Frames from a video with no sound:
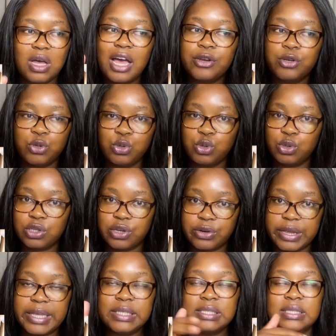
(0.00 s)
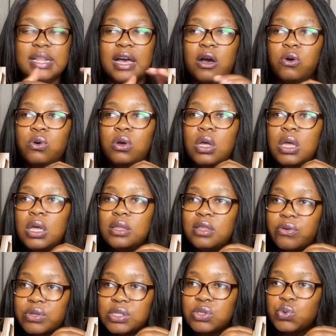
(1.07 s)
I don't know the rates now. That
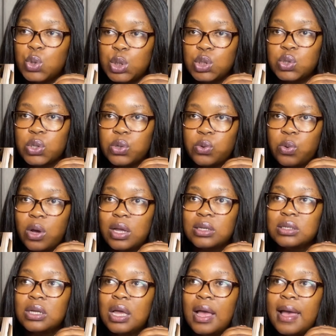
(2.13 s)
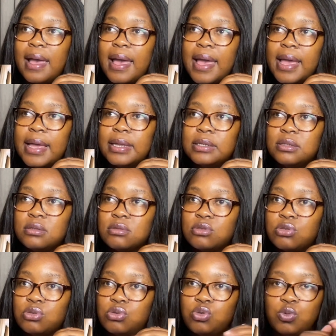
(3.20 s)
was in 2021, and
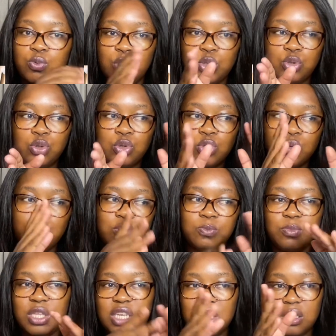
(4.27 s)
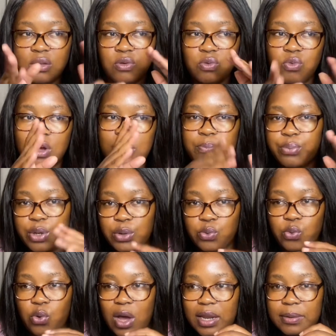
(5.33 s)
2.2, so which meaning
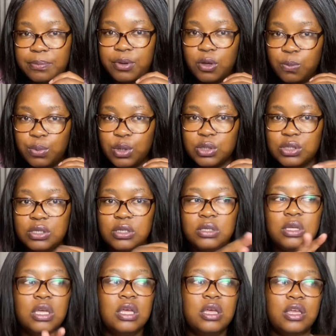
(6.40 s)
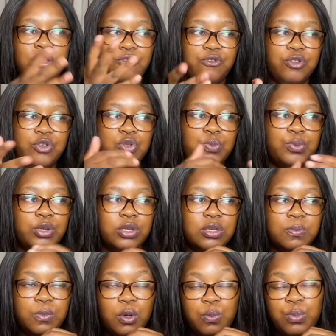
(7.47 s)
1.1 per person if we to put it
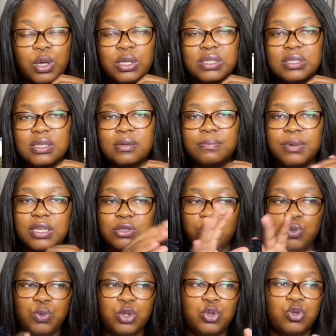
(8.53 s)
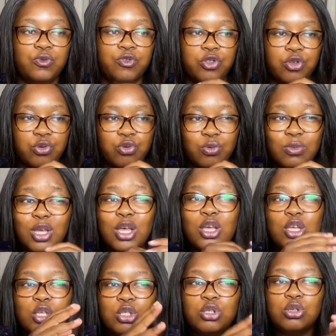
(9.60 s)
per person, but 2.2 for the room.
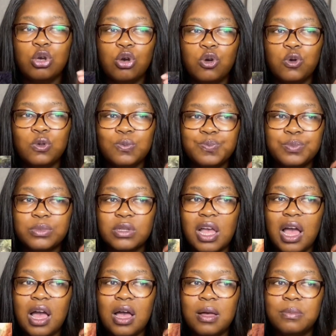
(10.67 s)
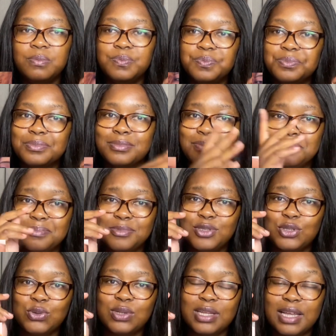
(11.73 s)
So
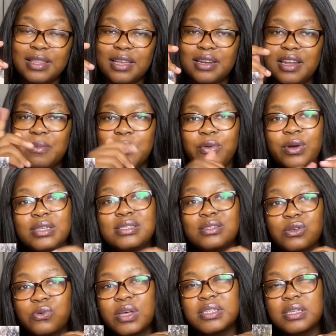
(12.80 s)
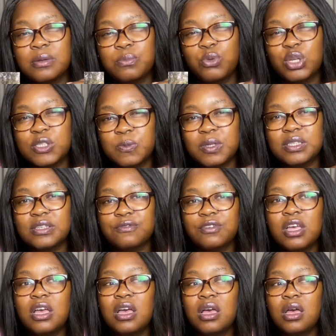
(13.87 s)
doing like that, number one still works out more expensive,
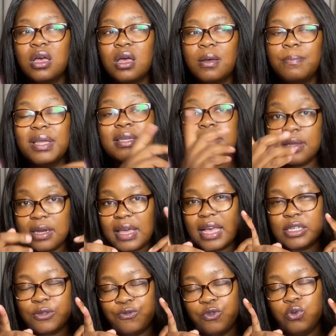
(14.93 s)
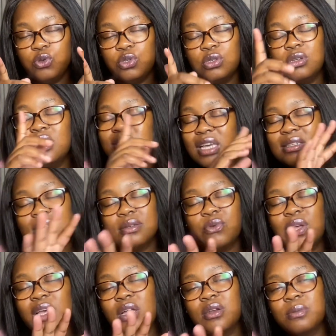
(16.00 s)
but it has food. It doesn't
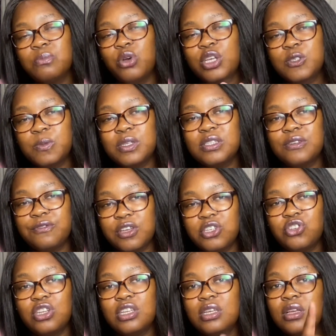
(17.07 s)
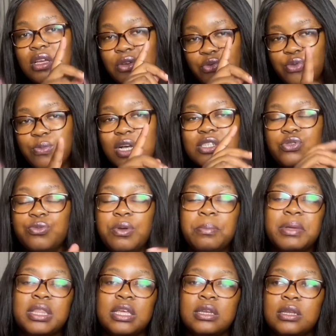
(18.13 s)
work out more expensive, actually. We must remember
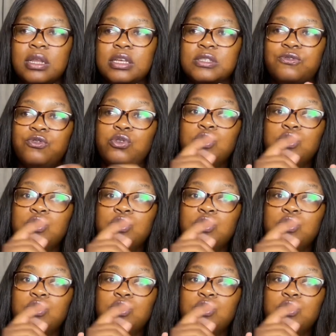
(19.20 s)
that it has food.